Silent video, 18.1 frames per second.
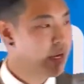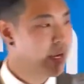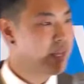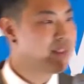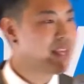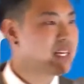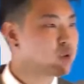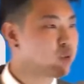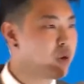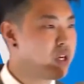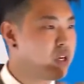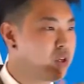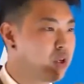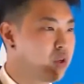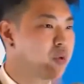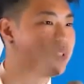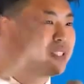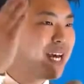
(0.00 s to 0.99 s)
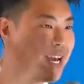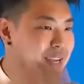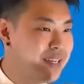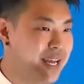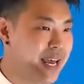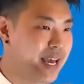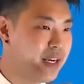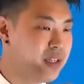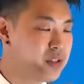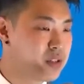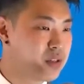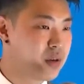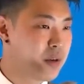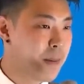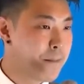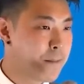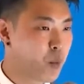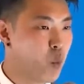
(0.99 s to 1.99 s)
And that's what you do. 10 days,
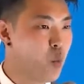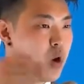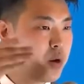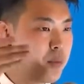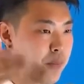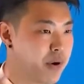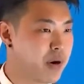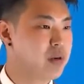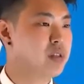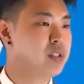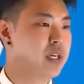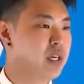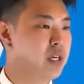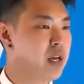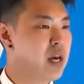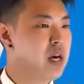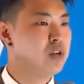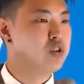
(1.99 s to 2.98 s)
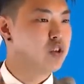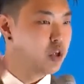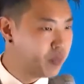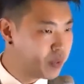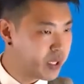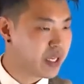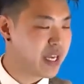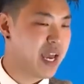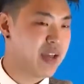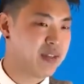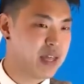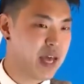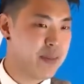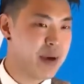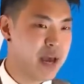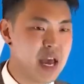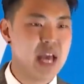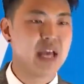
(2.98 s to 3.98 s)
one person, duplicate
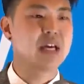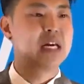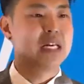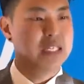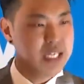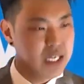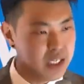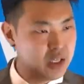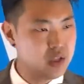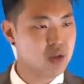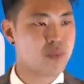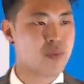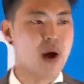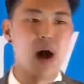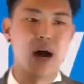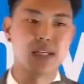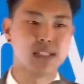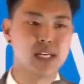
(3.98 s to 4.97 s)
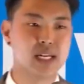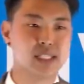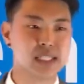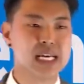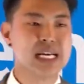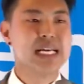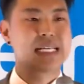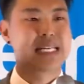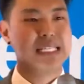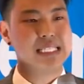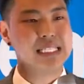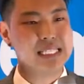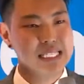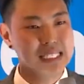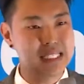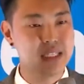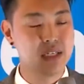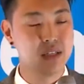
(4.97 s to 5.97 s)
them, and continue the process
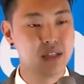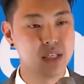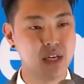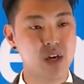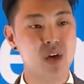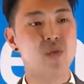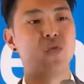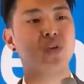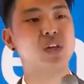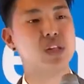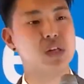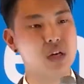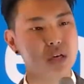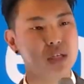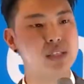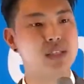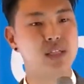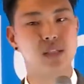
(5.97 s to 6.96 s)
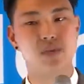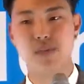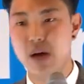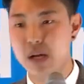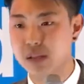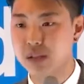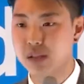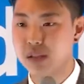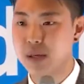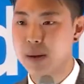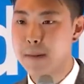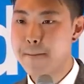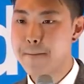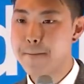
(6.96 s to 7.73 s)
consistently for 36 months.